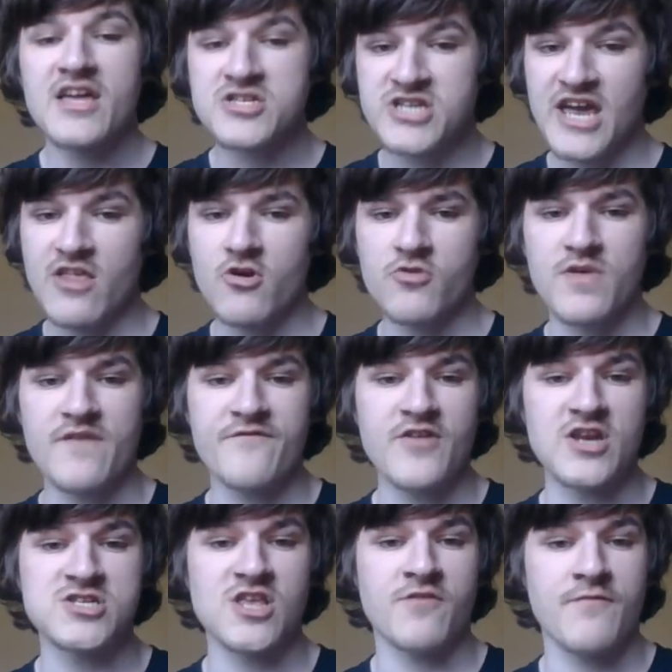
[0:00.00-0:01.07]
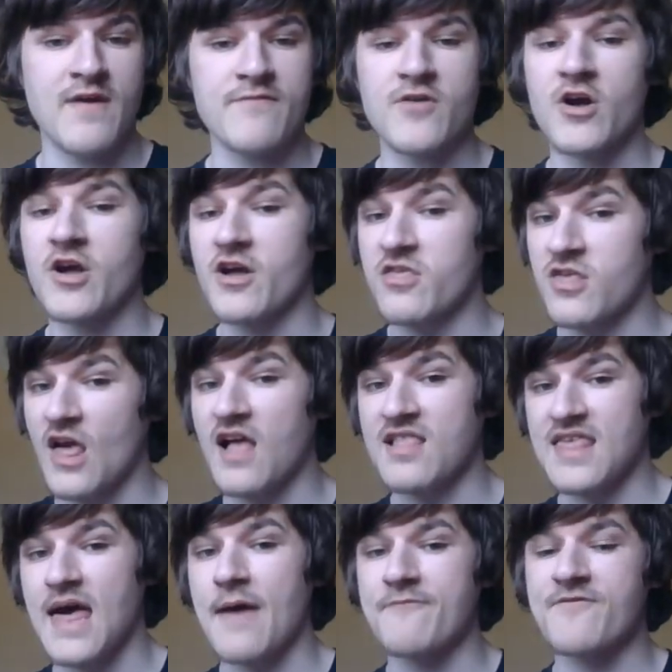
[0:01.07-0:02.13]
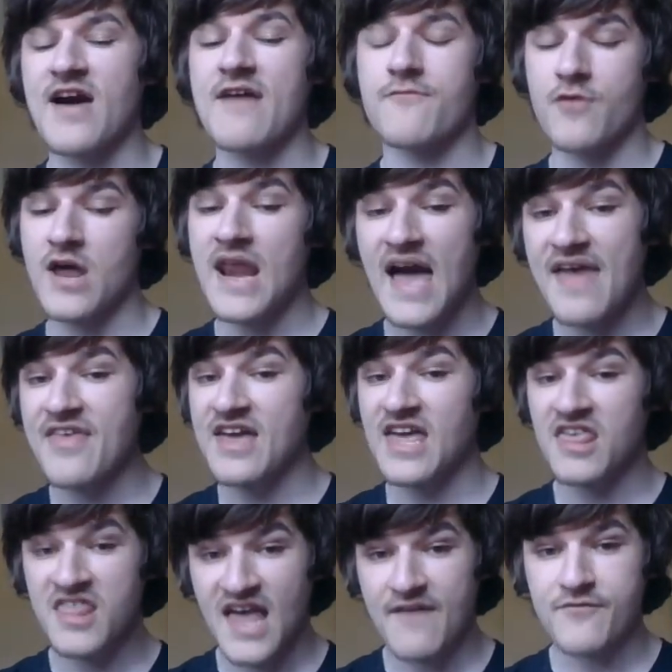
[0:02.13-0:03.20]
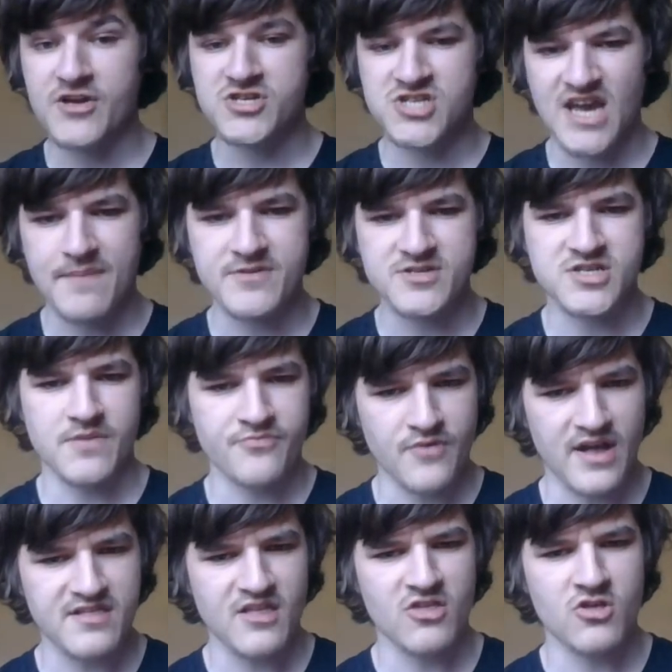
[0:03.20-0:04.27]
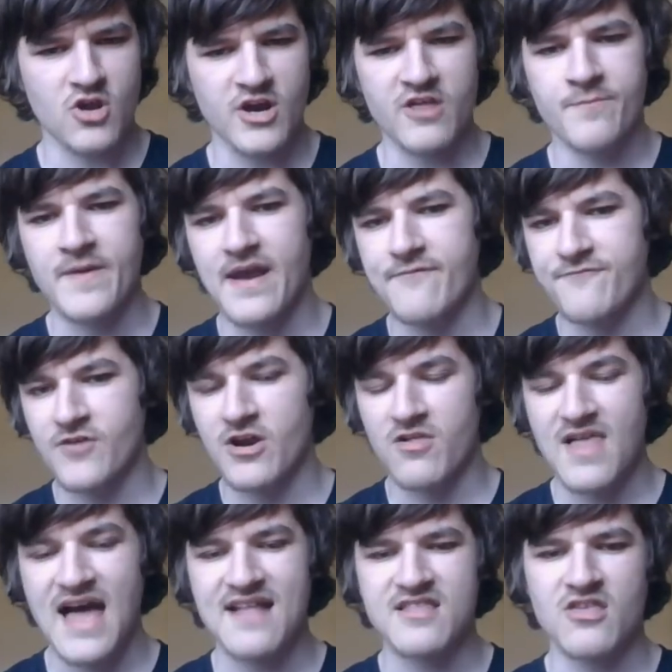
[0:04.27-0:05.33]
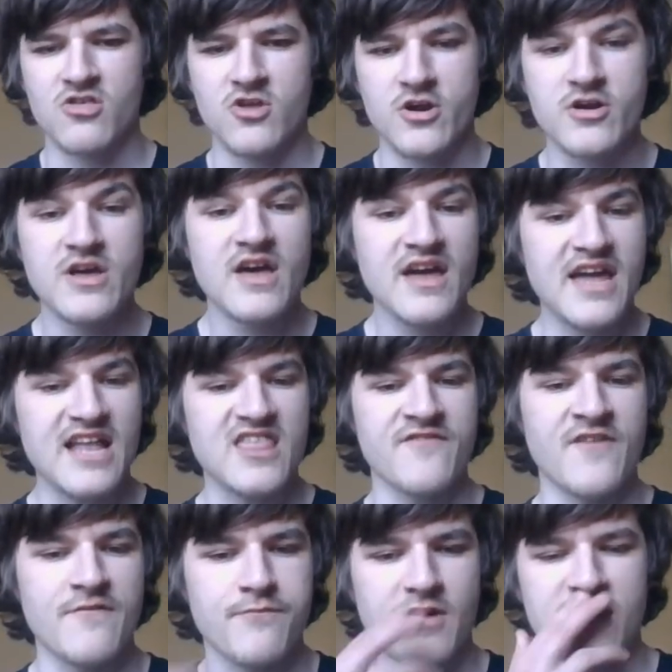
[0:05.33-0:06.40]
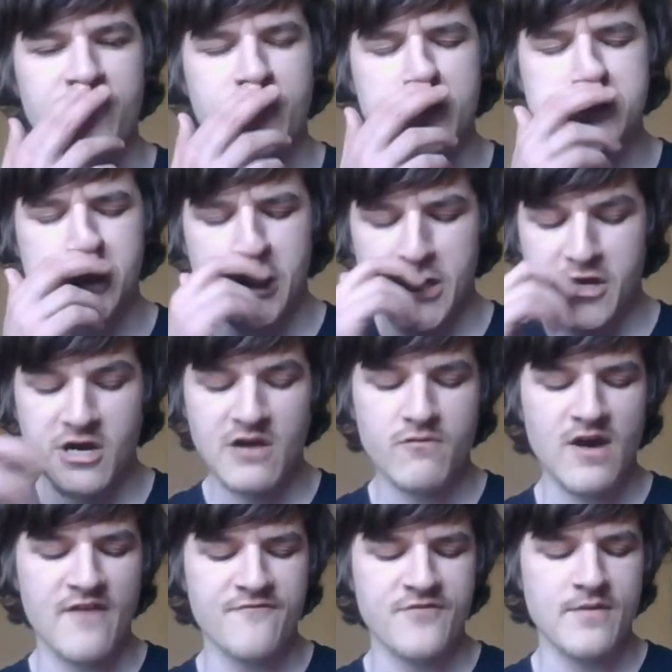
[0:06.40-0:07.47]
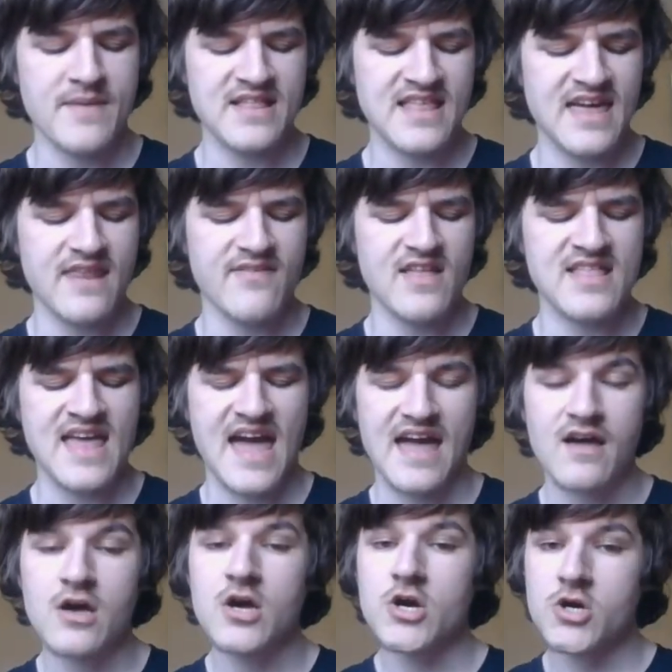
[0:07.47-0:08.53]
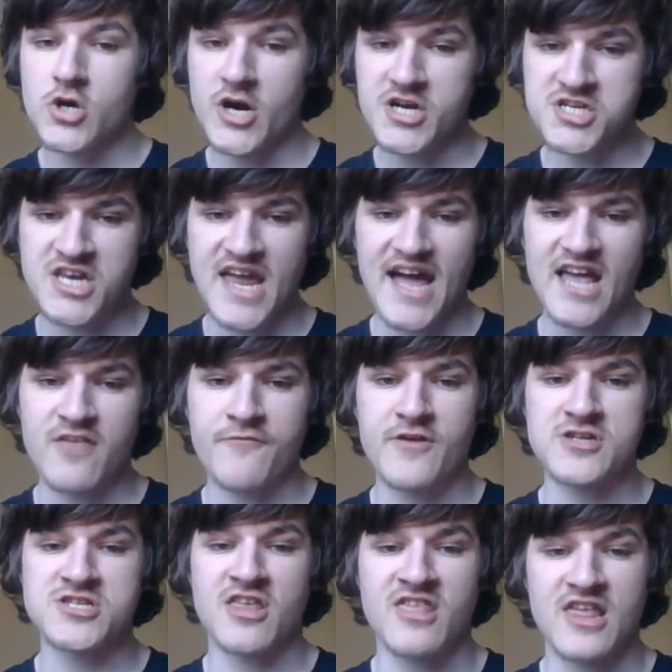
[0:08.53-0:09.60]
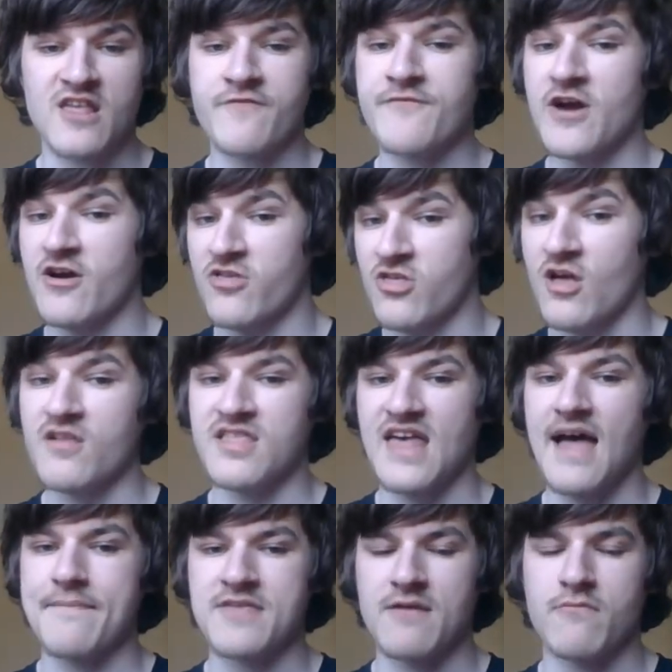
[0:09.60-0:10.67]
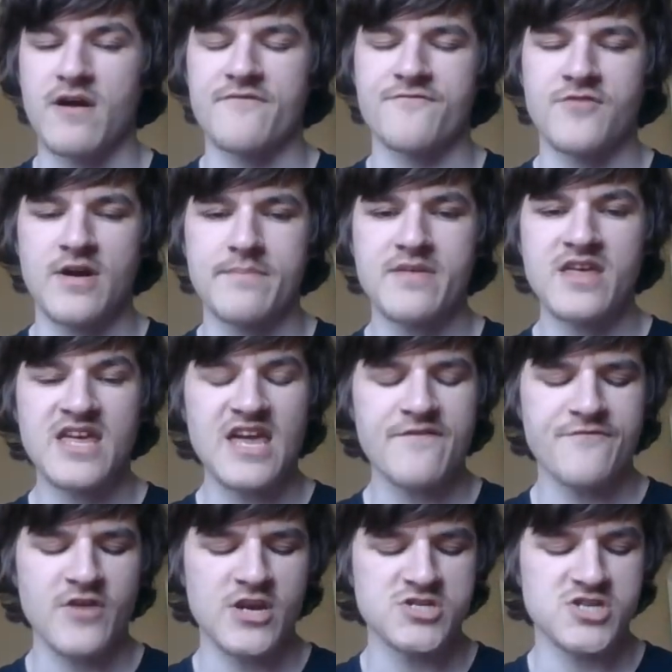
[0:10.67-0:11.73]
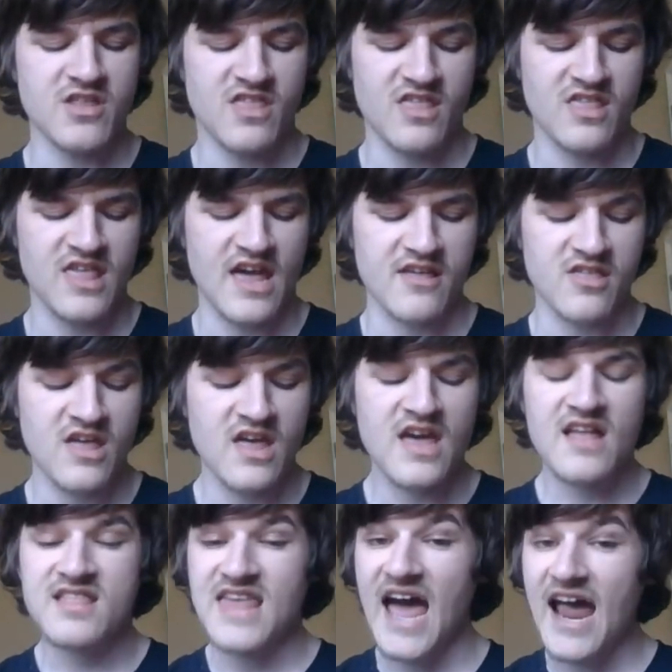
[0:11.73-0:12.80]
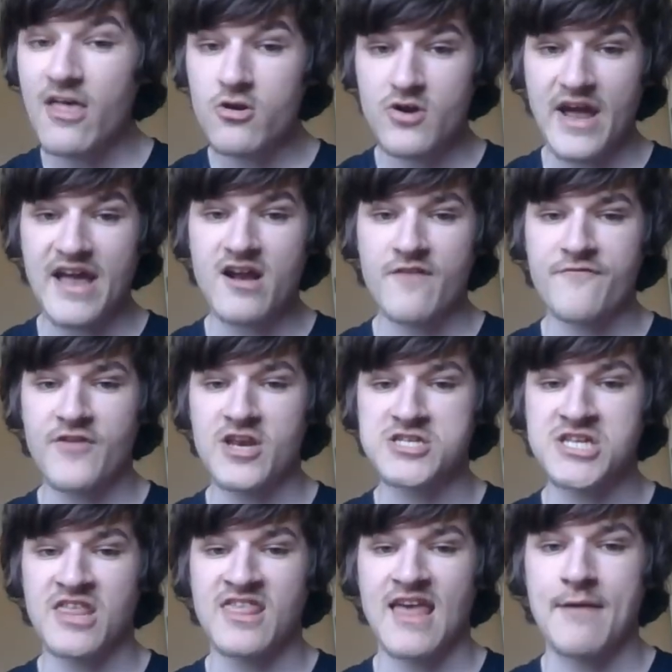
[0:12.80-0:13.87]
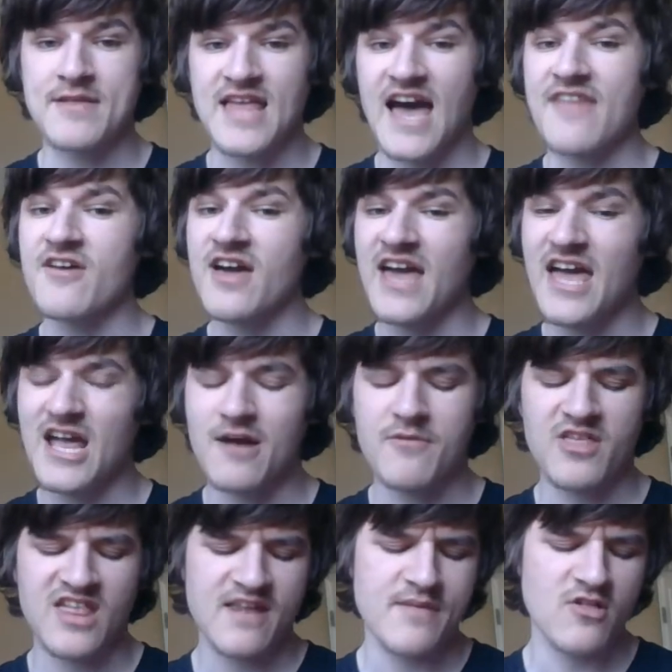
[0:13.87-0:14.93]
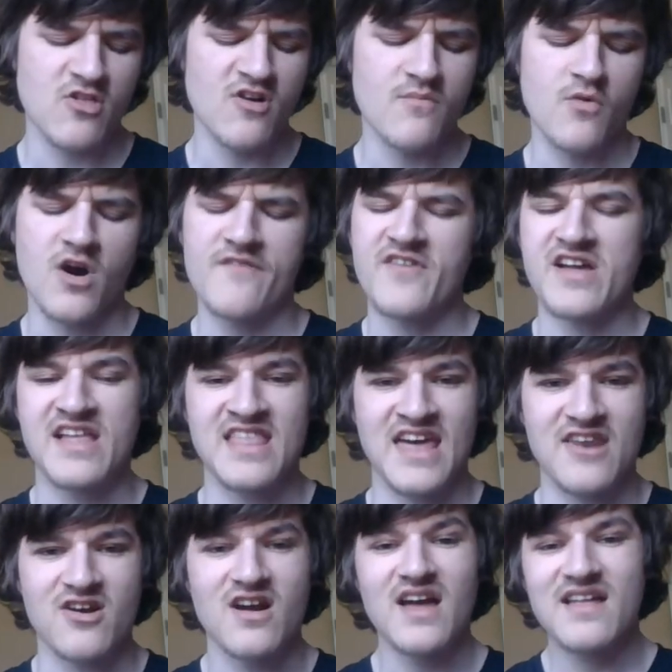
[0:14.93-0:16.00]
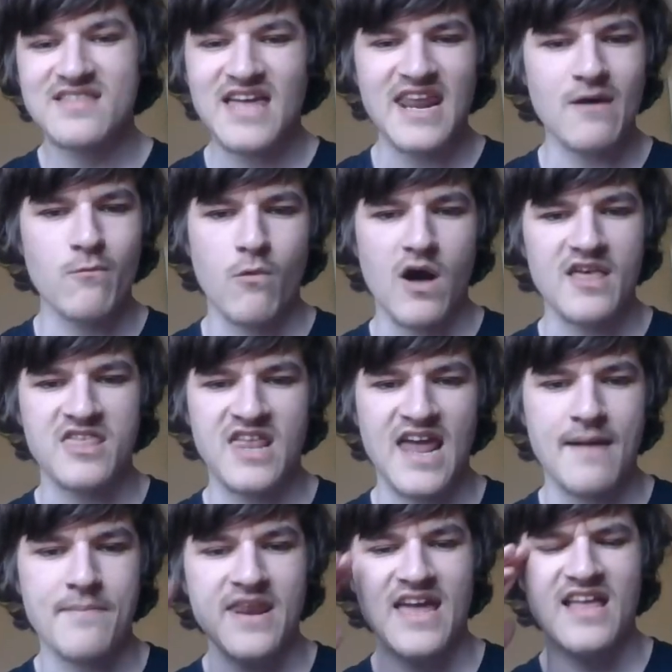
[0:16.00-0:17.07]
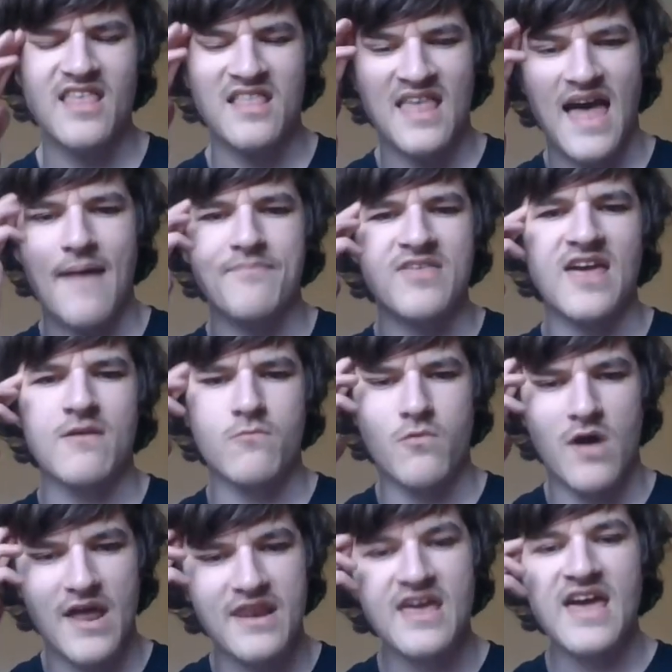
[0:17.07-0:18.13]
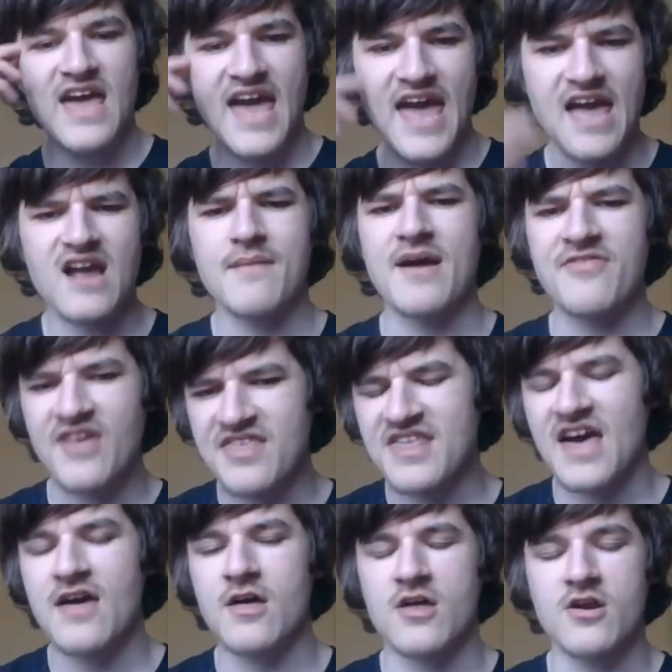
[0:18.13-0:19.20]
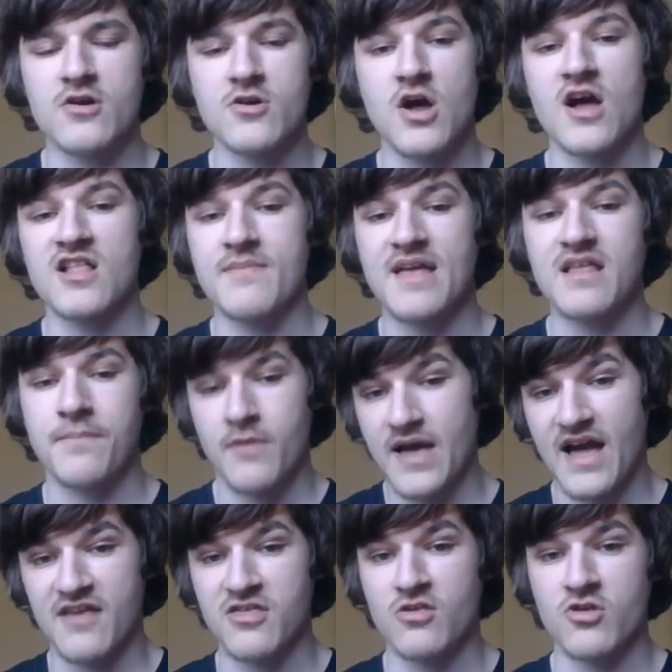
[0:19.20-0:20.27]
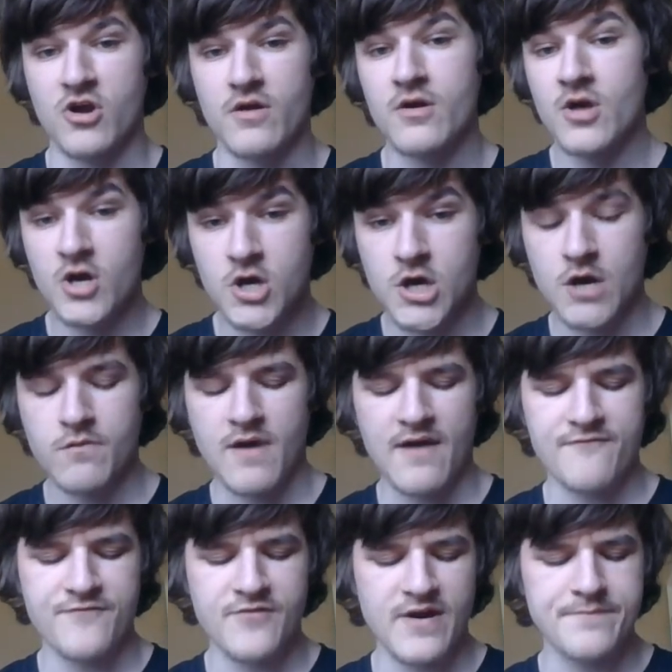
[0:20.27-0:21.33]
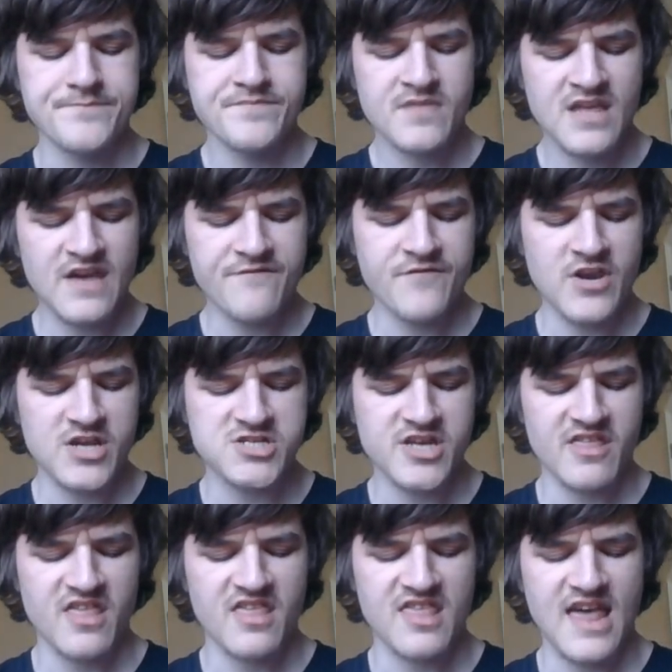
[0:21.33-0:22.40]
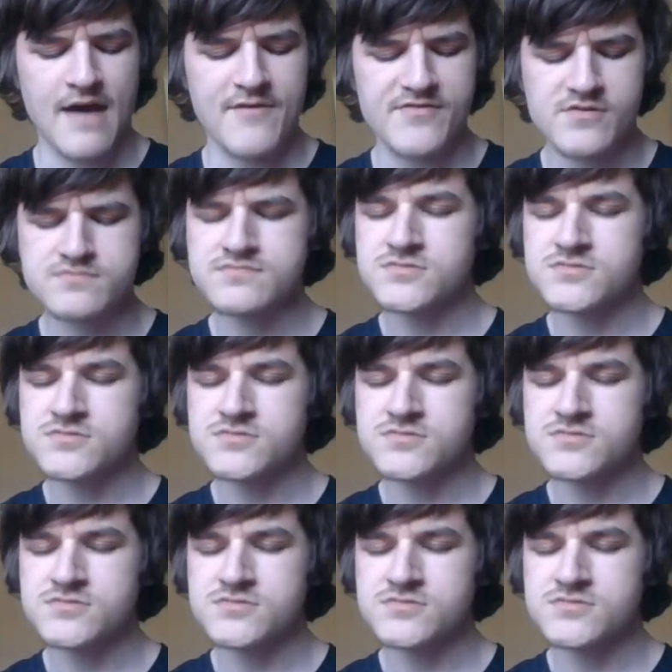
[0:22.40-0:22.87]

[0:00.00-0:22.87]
Chandler Smith finishes fifth, a good solid top five run. I think he's definitely a championship threat this year. He's been up front a lot this year. Gets a fifth place finish, good run for him at the end of the day. Christian Eckes finishes sixth, very solid top ten run for him. He finishes the sixth. Tyler Ankrum finishes seventh. I thought Ankrum was going to be a little more of a contender than he was today, but he gets a top 10 run. Ankrum, I think, has got an underdog to make the playoffs this year. Good run for him. He finishes in seventh.